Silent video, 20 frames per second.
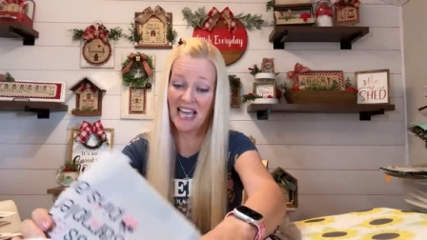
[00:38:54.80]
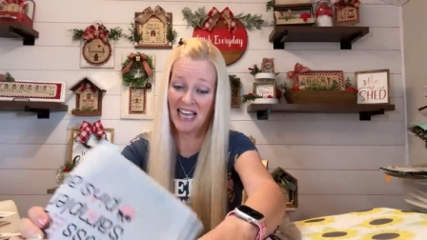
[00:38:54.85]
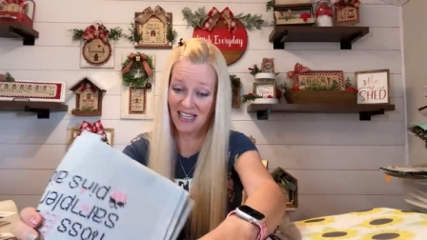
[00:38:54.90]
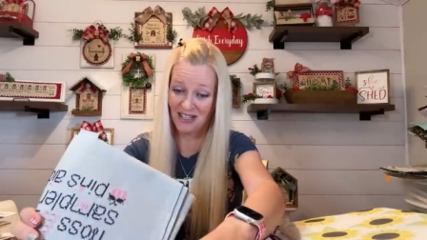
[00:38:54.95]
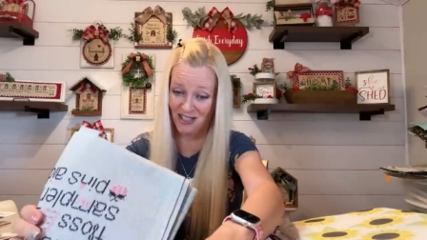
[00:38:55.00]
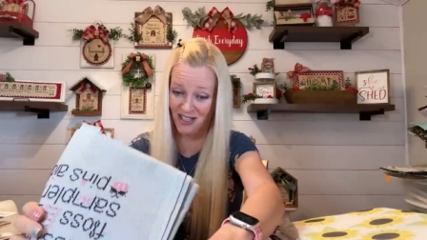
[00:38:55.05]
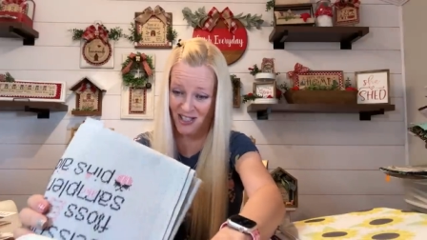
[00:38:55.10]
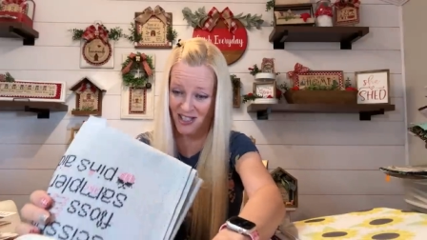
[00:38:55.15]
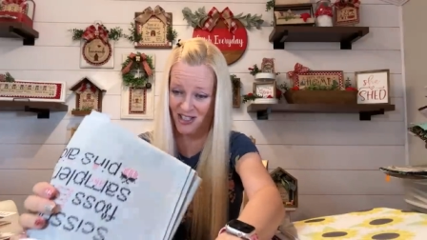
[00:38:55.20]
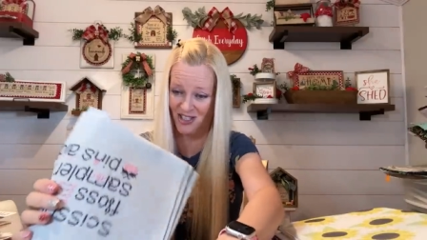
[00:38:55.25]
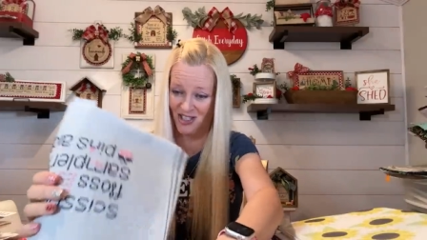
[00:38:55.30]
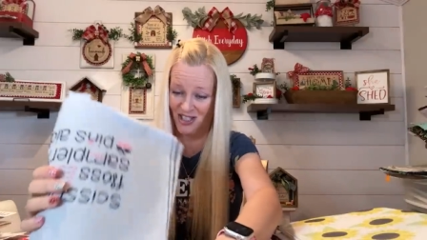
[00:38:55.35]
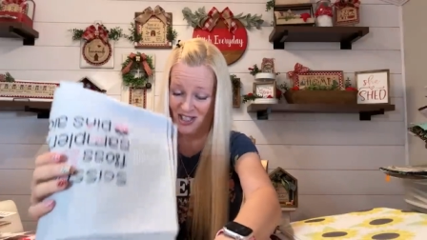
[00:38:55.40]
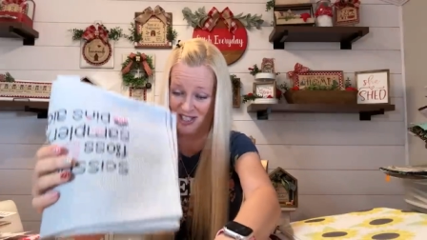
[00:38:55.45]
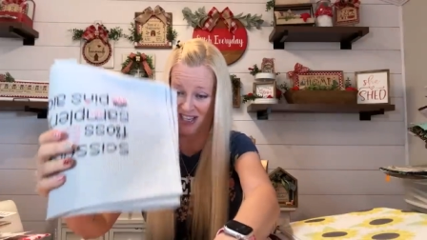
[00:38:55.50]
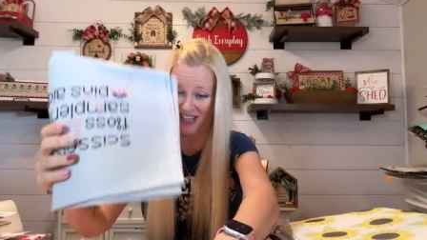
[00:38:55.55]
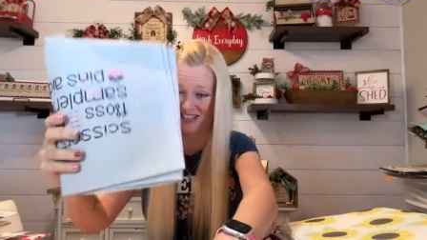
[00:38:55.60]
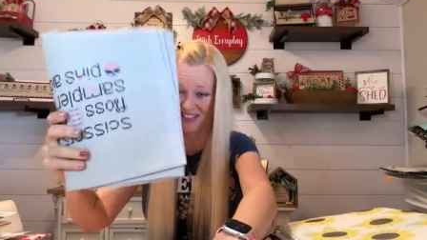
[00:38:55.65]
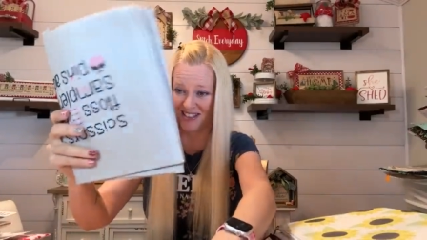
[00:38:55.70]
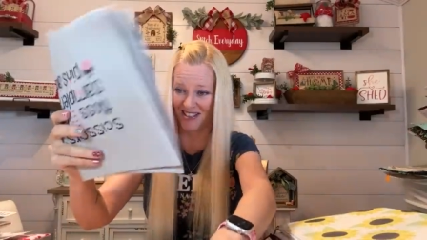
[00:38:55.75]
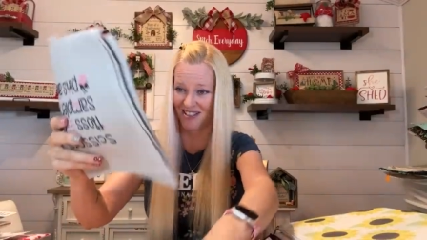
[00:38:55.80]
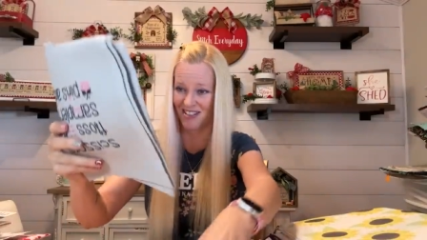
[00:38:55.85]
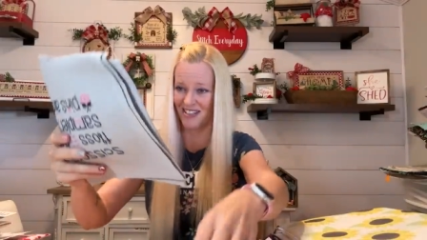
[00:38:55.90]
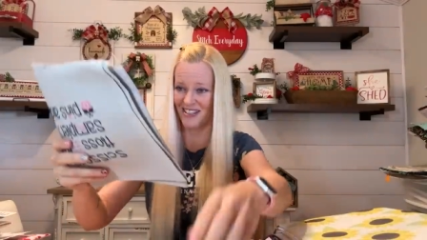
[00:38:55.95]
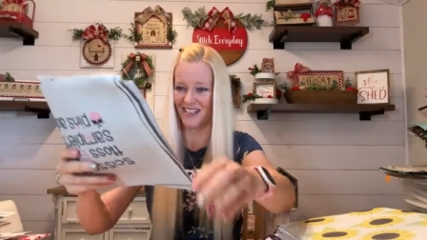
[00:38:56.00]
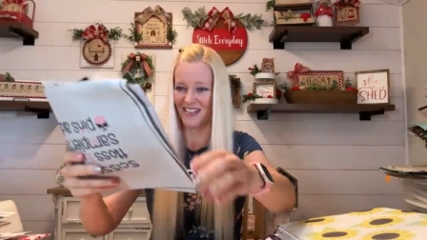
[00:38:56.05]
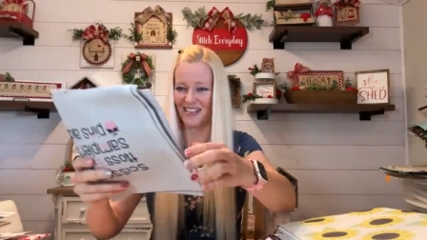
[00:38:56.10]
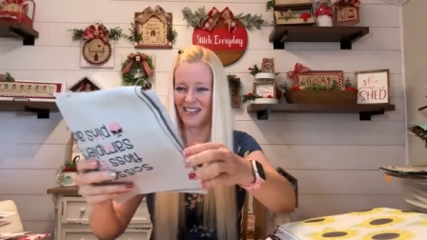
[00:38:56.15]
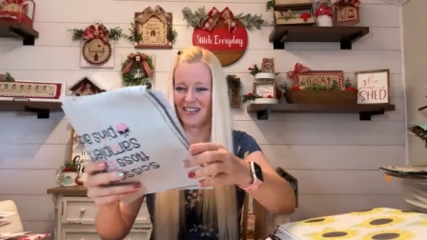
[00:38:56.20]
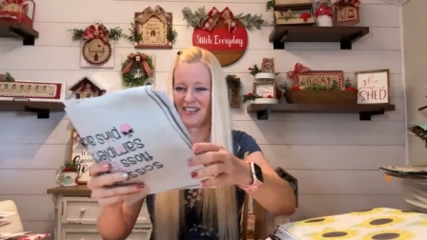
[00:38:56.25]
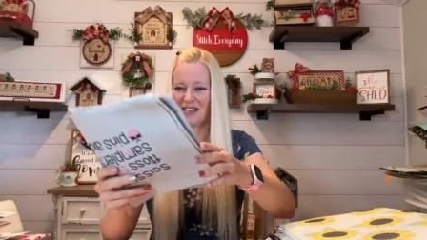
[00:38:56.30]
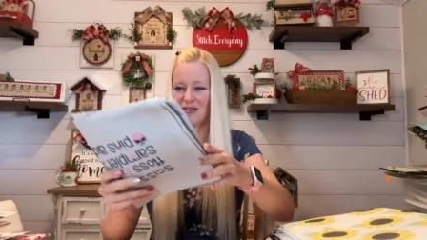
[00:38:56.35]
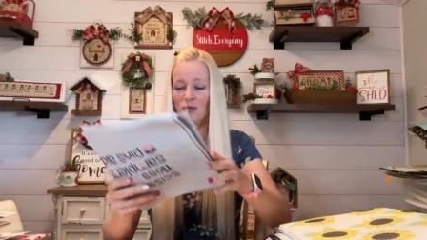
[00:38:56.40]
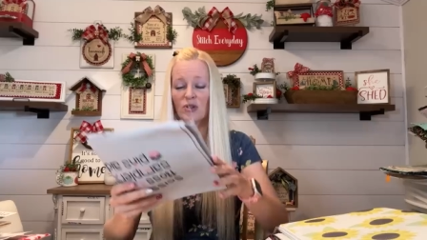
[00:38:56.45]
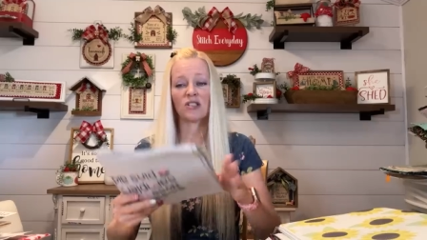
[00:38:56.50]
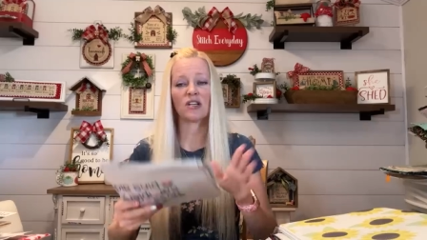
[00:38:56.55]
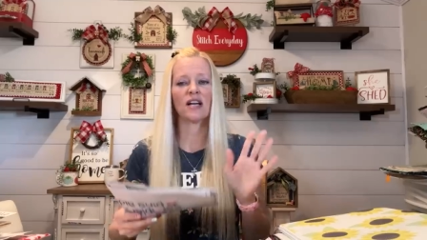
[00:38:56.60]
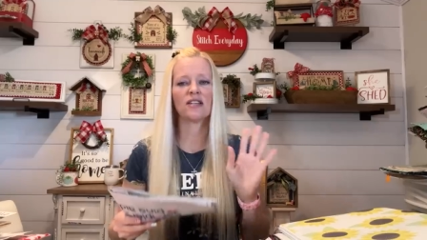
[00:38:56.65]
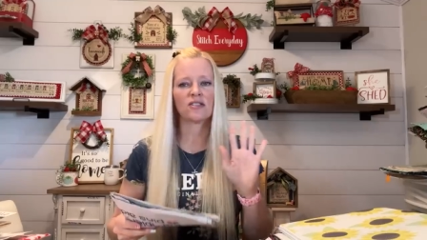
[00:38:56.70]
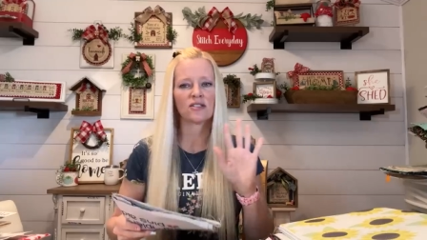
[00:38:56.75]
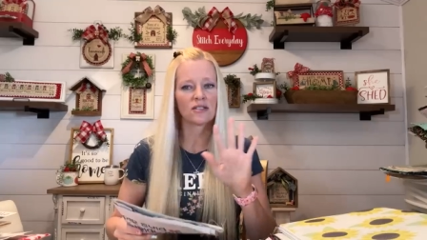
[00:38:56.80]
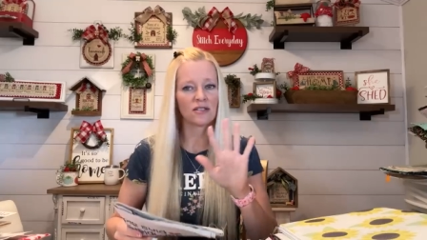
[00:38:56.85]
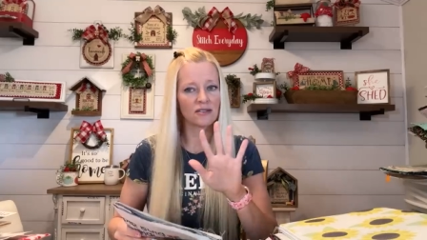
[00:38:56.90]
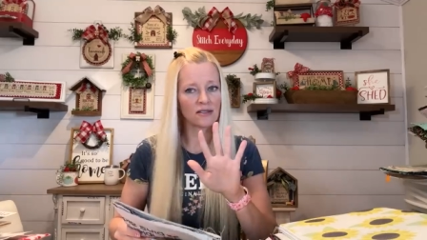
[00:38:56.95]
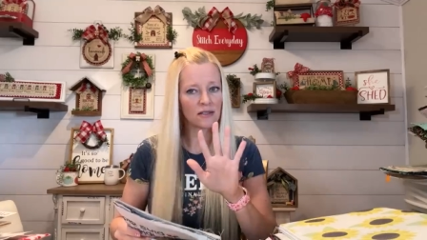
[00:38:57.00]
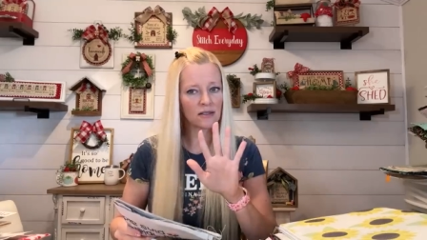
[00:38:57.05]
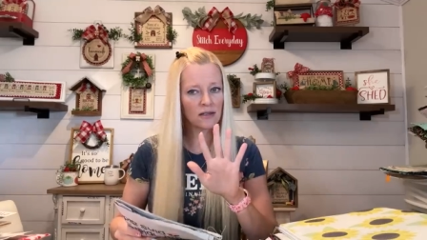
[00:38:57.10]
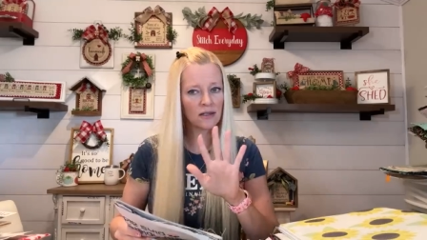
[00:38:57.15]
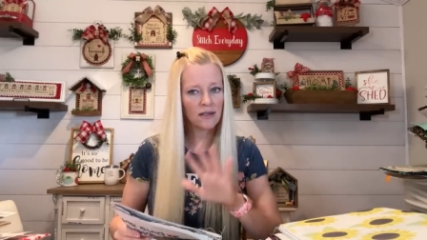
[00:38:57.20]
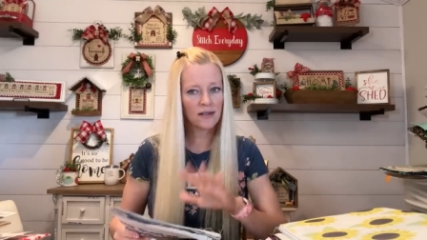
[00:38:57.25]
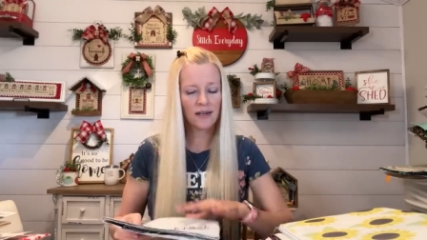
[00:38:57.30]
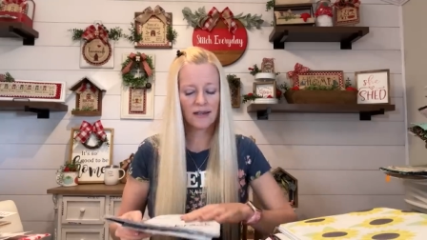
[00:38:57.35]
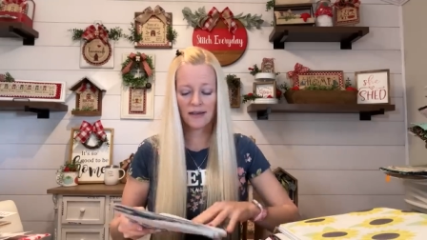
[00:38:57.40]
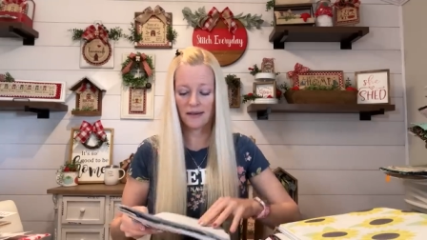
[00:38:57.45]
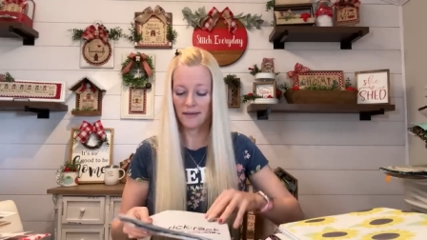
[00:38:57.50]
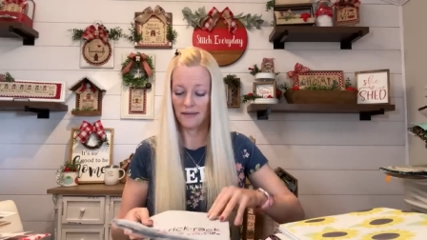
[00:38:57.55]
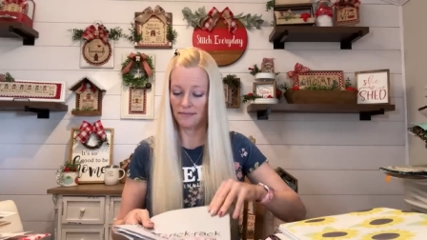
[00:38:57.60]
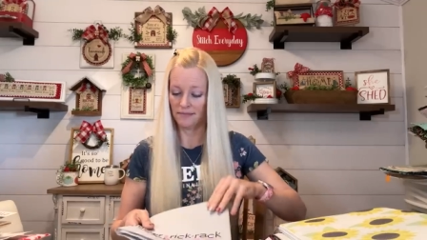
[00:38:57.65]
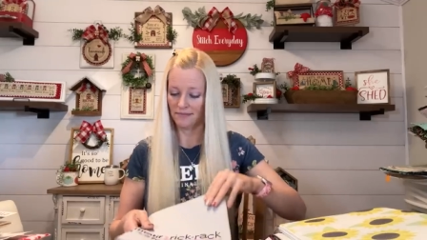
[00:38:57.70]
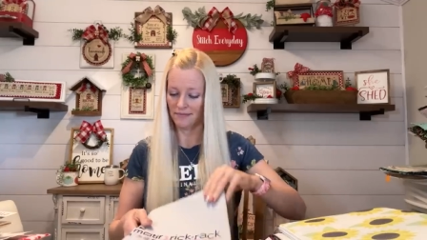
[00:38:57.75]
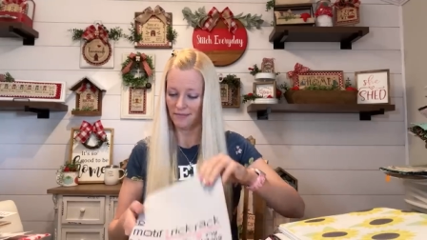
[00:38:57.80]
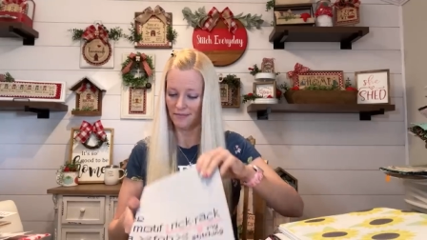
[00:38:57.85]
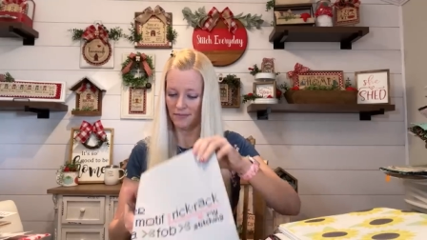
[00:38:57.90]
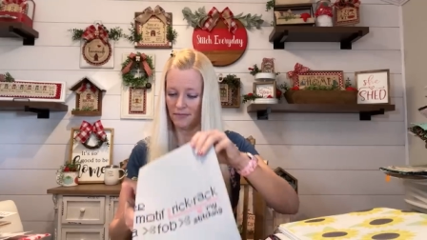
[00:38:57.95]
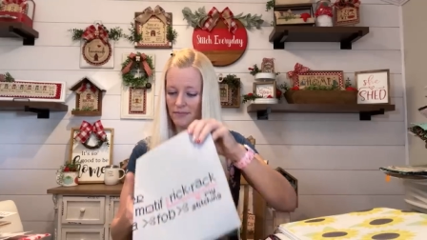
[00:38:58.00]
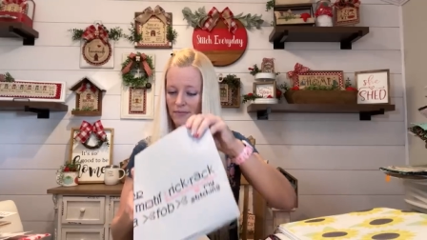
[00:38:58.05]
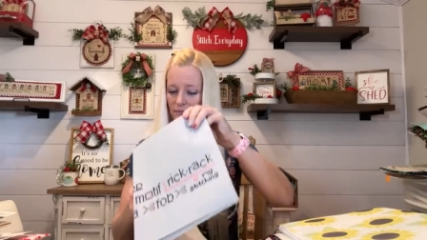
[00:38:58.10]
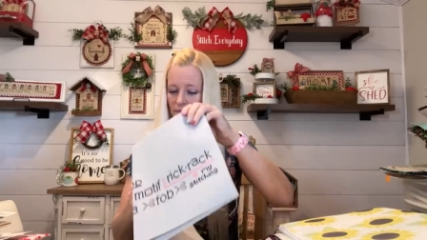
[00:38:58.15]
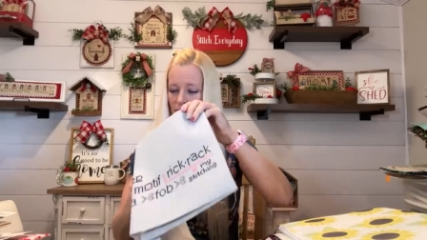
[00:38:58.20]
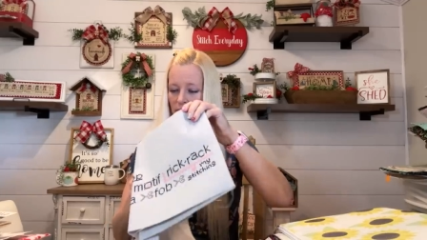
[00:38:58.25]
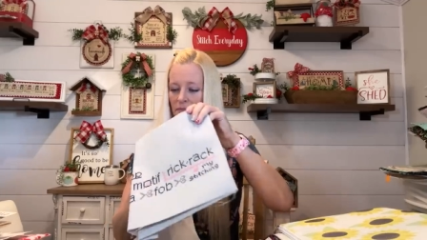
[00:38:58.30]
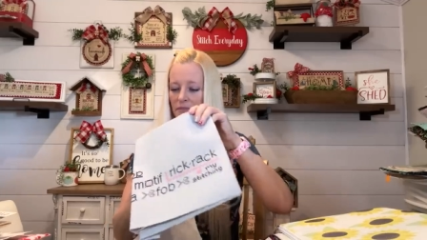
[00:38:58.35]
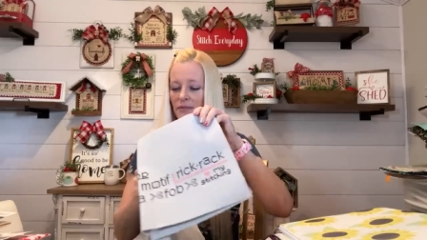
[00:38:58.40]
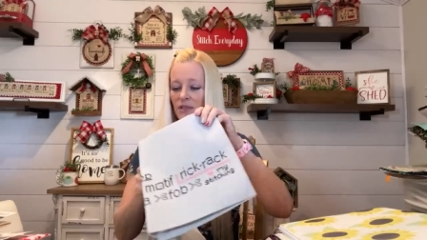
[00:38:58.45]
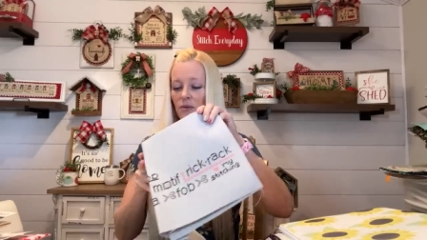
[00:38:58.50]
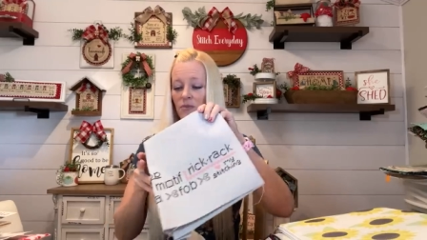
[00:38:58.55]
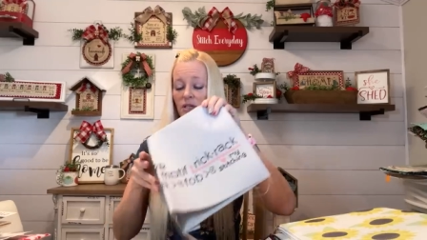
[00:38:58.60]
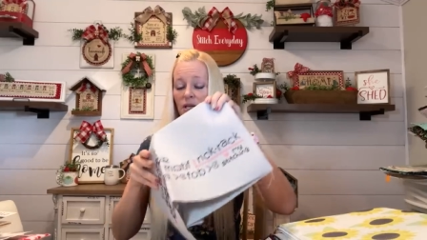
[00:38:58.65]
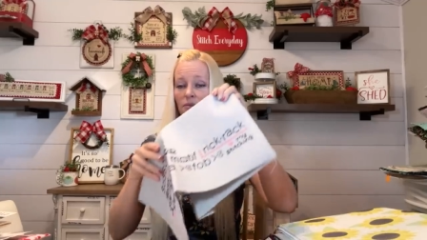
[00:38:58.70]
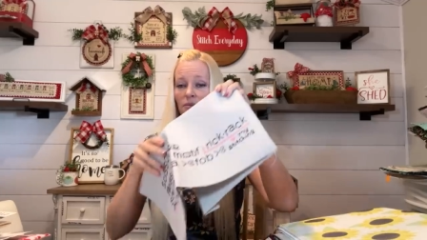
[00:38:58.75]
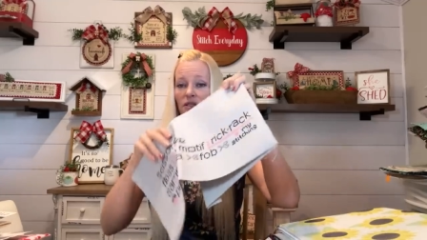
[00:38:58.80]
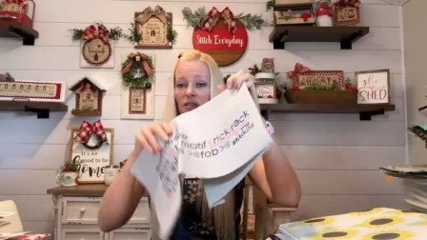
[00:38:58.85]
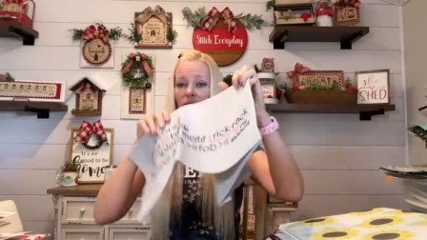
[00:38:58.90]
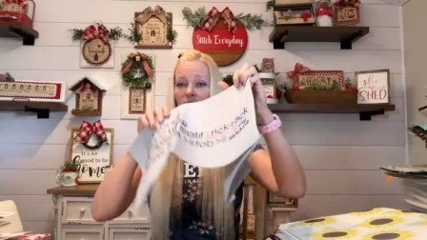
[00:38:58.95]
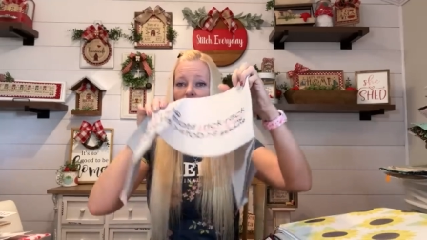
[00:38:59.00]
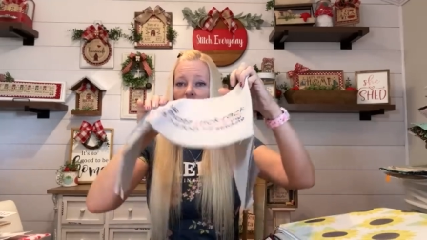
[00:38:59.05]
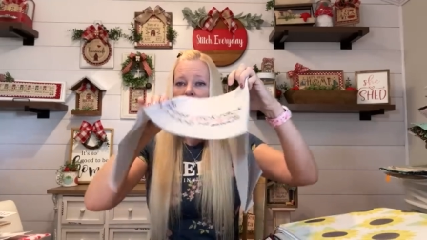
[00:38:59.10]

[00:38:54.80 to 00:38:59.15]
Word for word: Aida stitching days, which I still stitch on Aida sometimes,